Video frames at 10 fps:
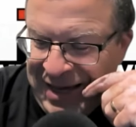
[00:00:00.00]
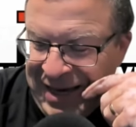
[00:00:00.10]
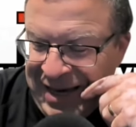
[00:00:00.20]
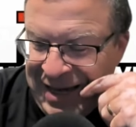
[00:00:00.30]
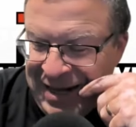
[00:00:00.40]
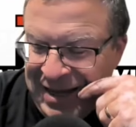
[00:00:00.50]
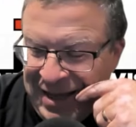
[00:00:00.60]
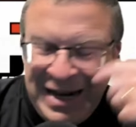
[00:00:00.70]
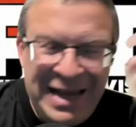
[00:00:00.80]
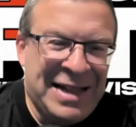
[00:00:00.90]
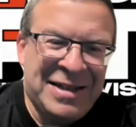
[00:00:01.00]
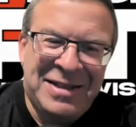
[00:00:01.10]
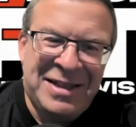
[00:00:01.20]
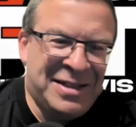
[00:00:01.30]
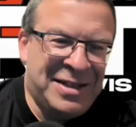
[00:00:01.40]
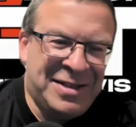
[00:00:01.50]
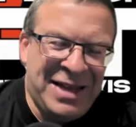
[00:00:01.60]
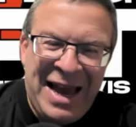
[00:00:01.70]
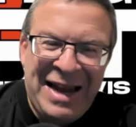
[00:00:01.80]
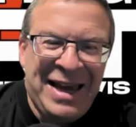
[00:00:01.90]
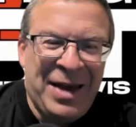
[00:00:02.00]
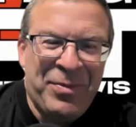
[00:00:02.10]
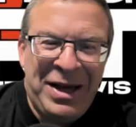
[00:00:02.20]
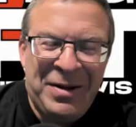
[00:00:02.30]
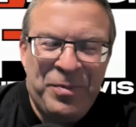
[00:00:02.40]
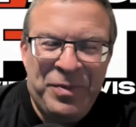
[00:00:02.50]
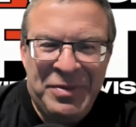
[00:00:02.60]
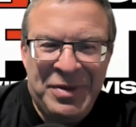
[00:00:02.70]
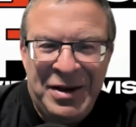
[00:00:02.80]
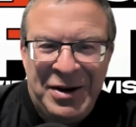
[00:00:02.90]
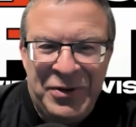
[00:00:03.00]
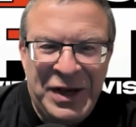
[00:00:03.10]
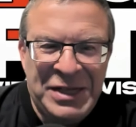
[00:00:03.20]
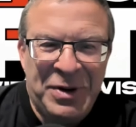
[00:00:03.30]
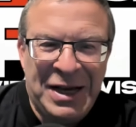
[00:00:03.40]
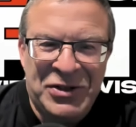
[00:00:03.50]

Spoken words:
And then I got this ad came in on Facebook.